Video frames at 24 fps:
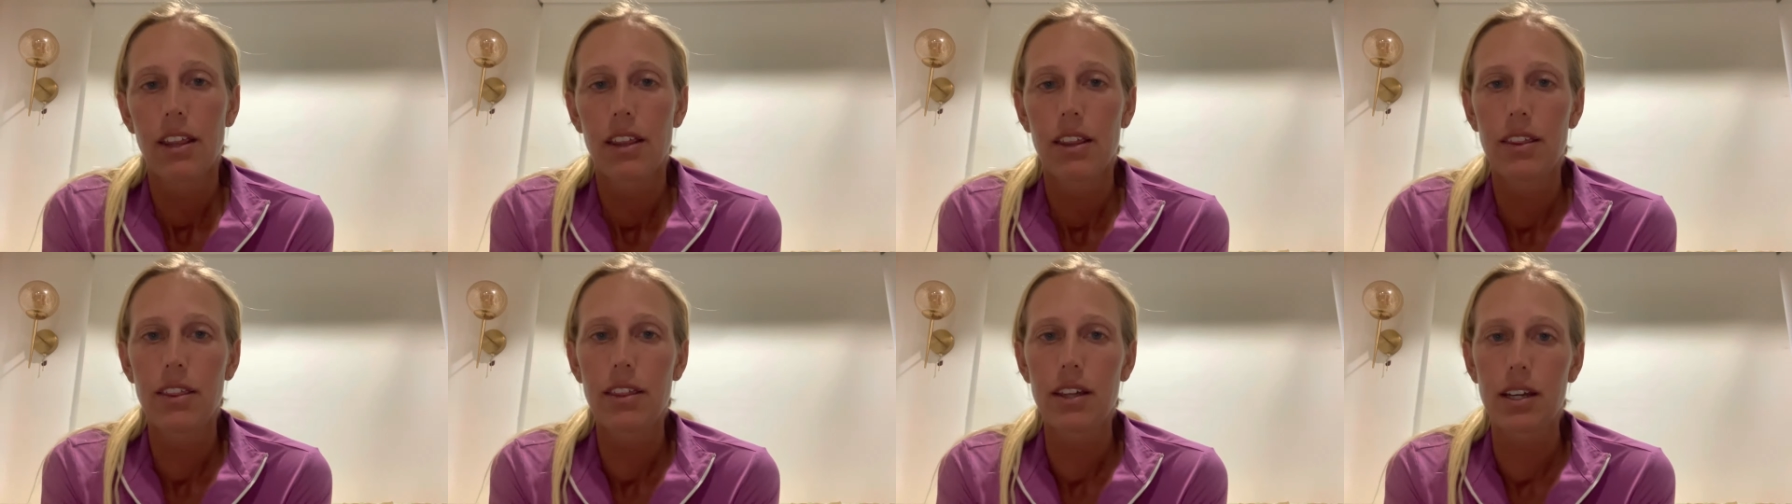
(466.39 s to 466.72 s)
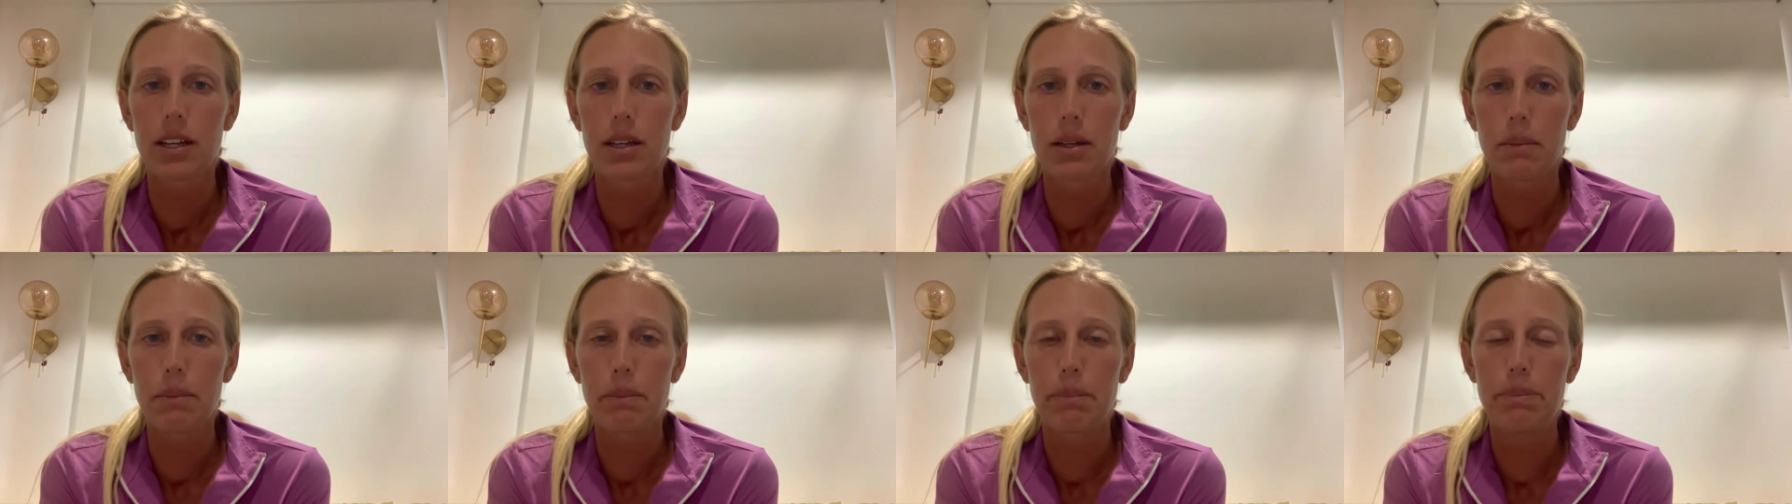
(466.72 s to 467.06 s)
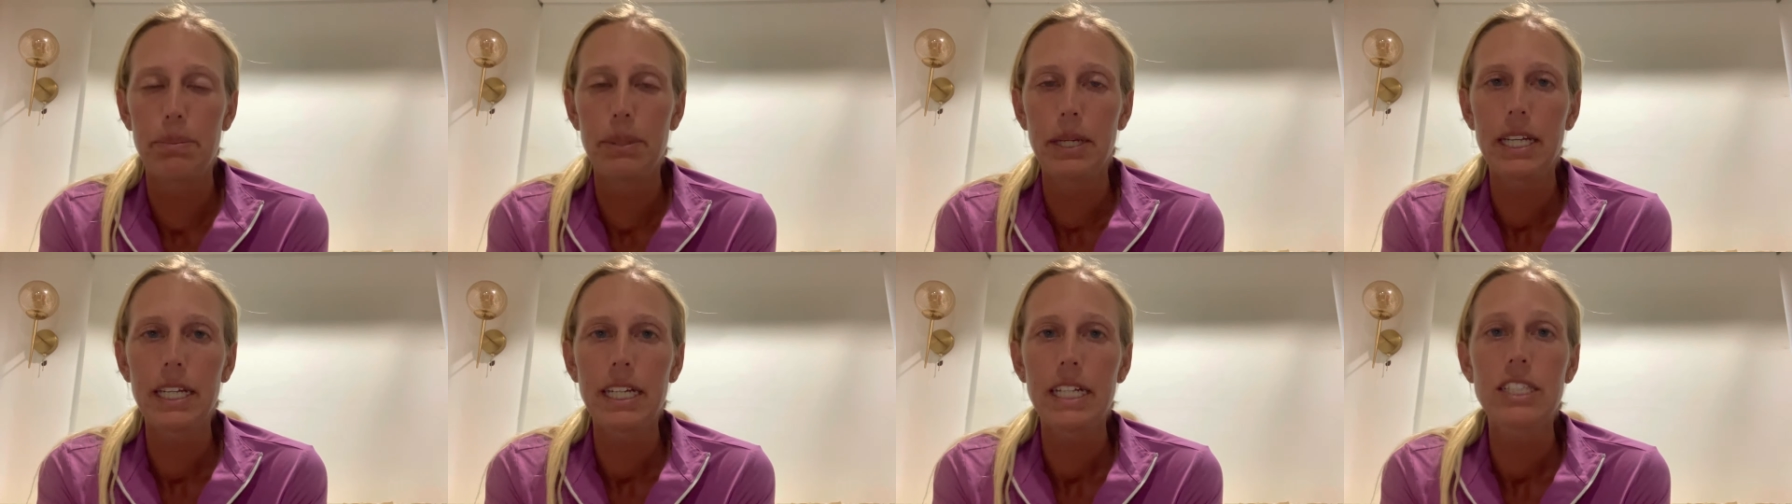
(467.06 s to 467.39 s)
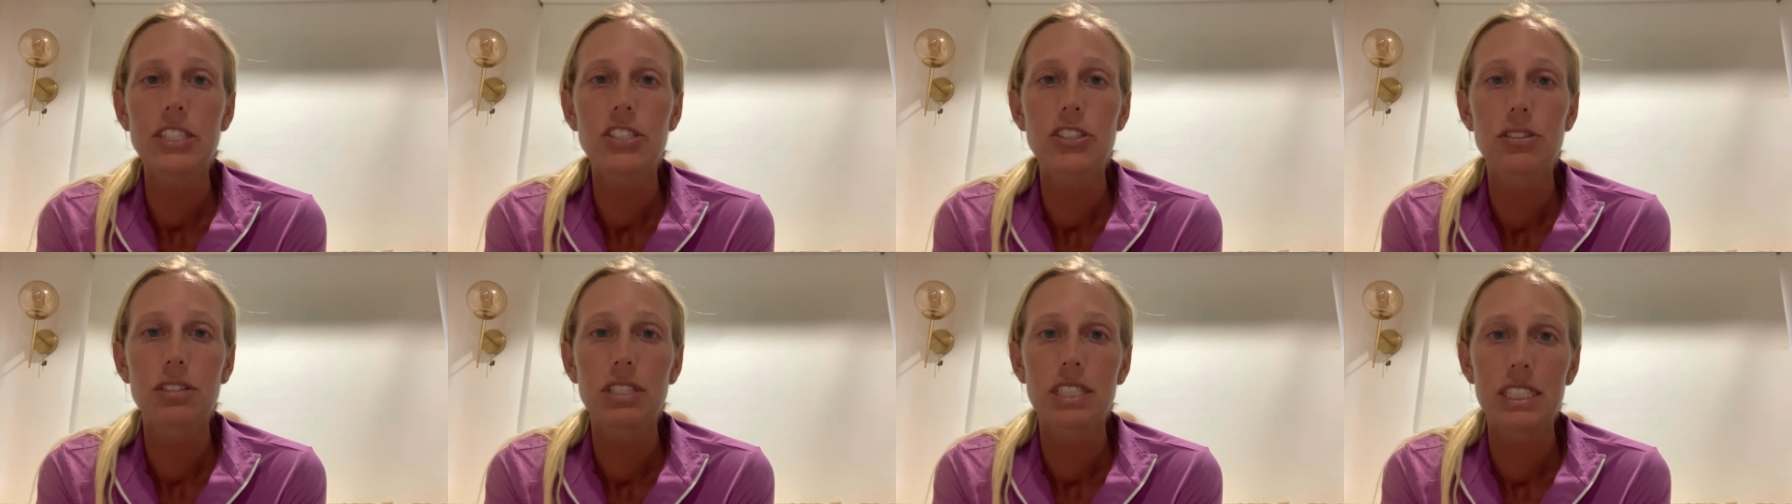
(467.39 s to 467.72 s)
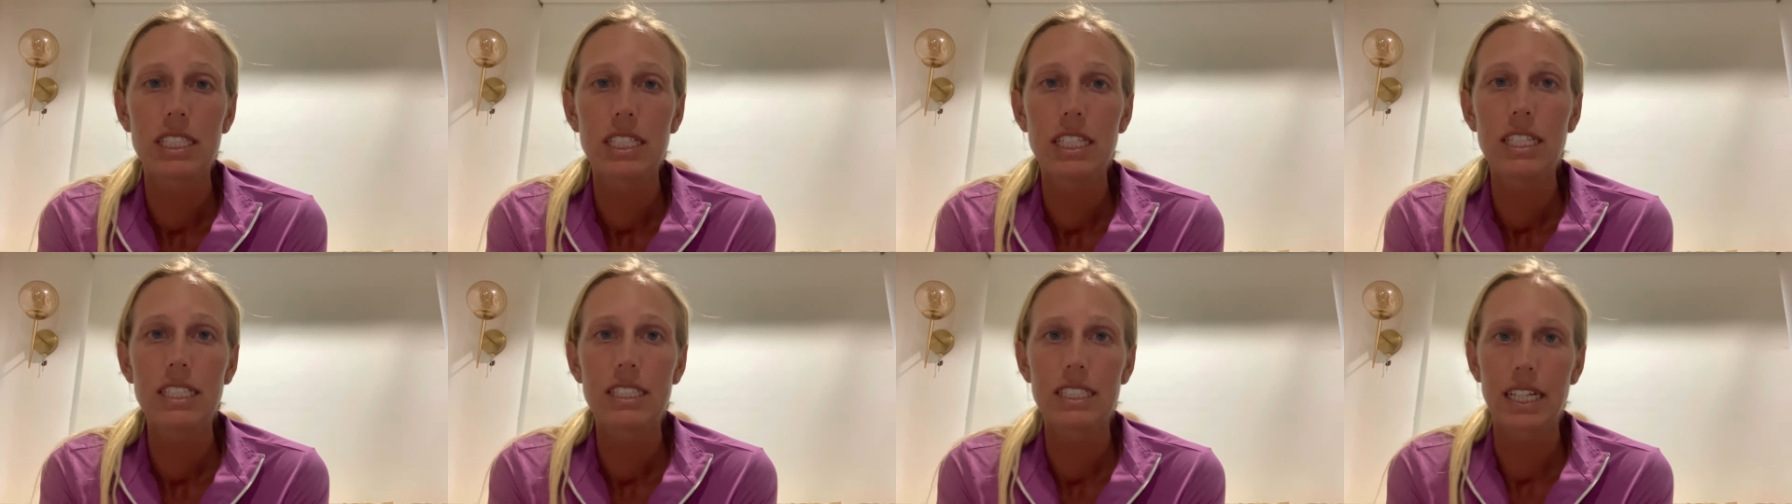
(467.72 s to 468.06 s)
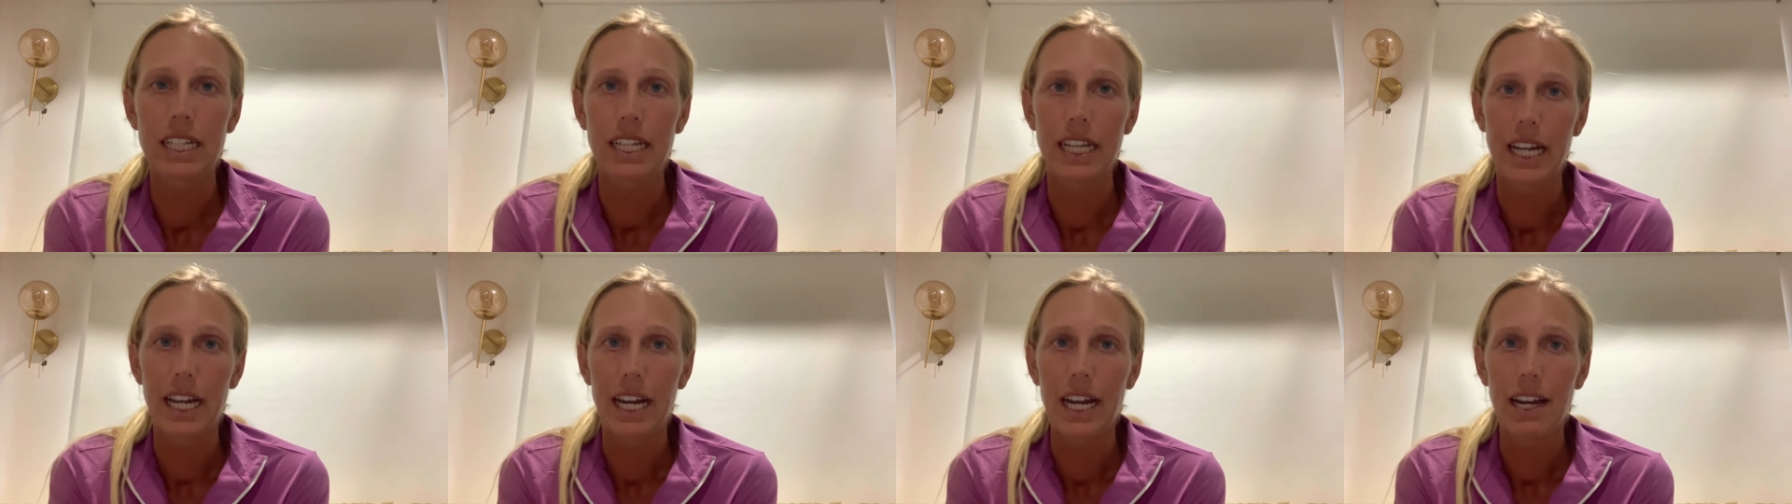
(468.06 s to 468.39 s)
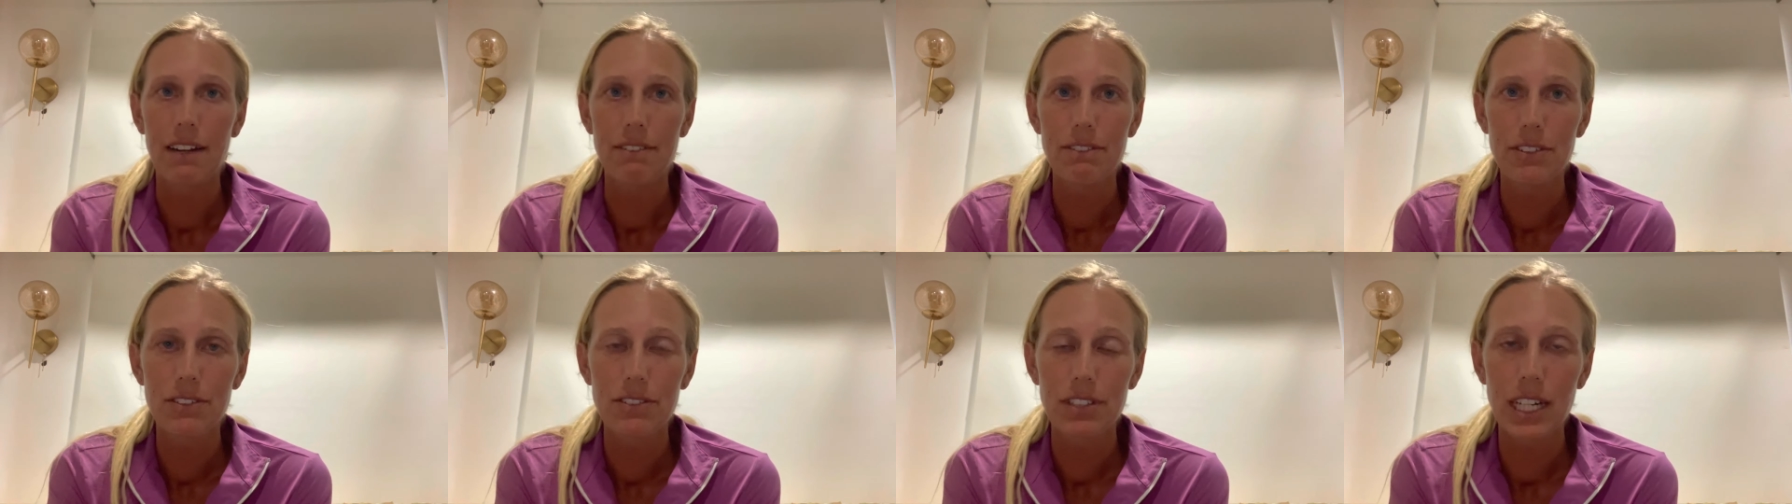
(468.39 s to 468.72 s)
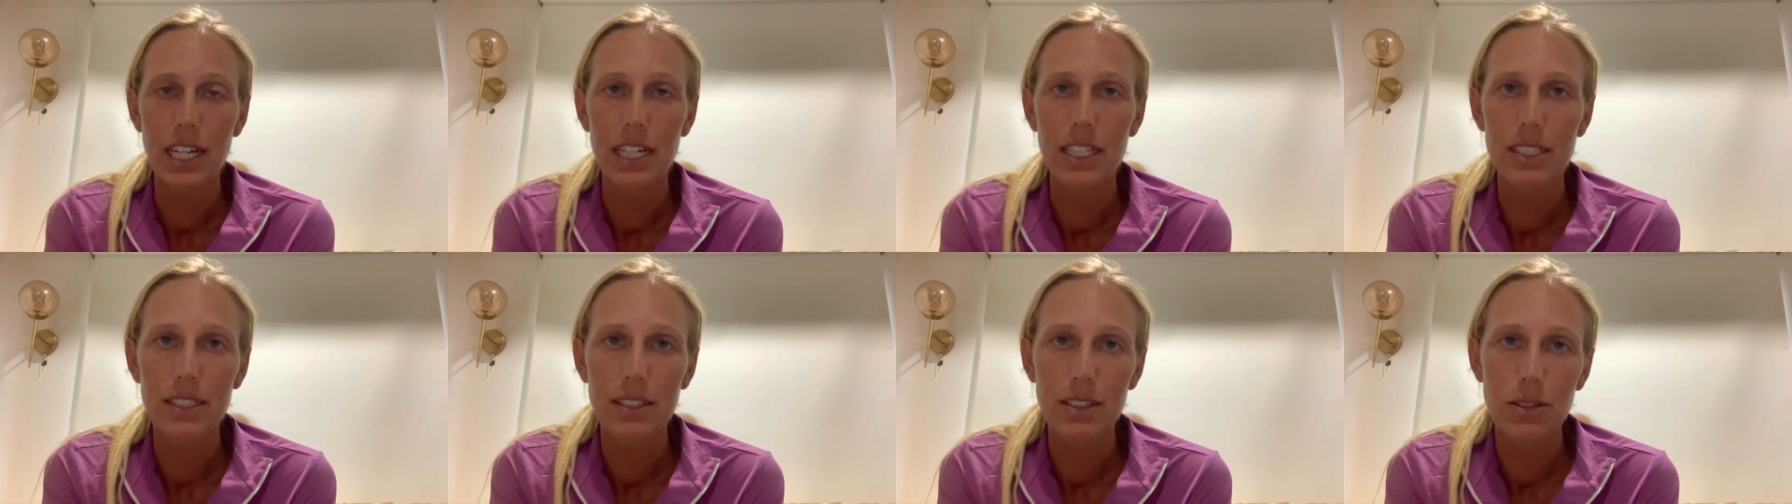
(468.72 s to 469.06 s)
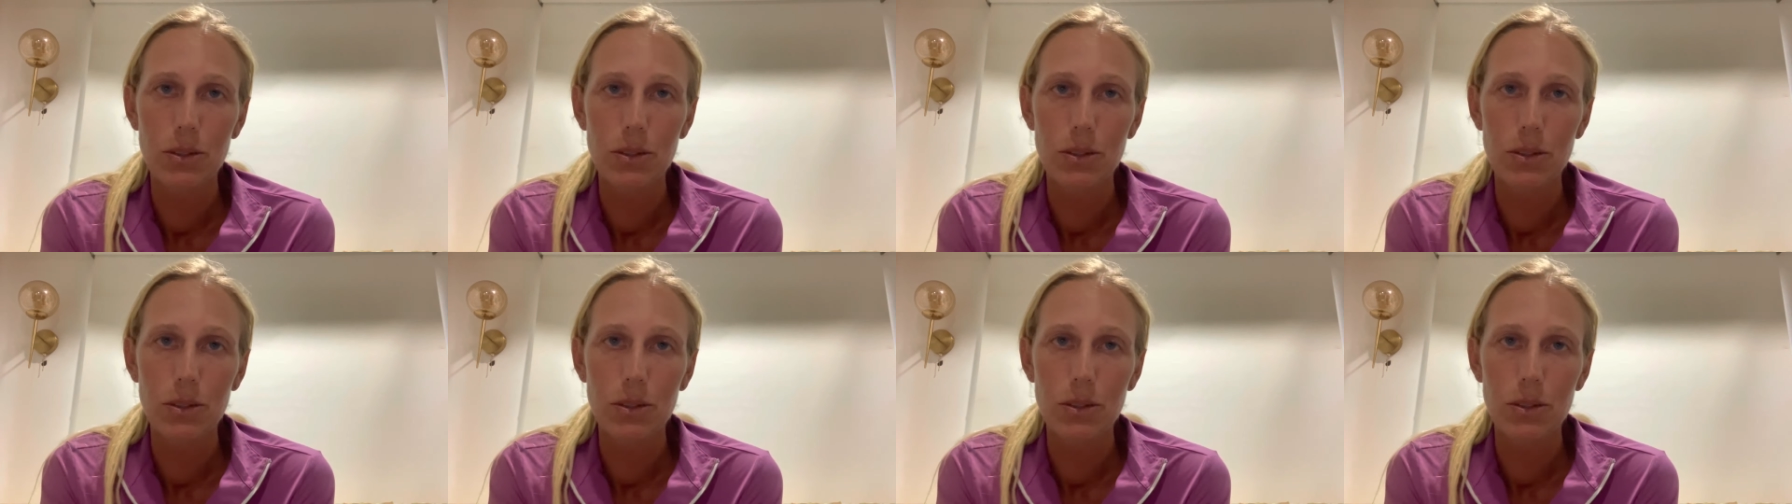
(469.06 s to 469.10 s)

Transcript: The biggest critiques I have of that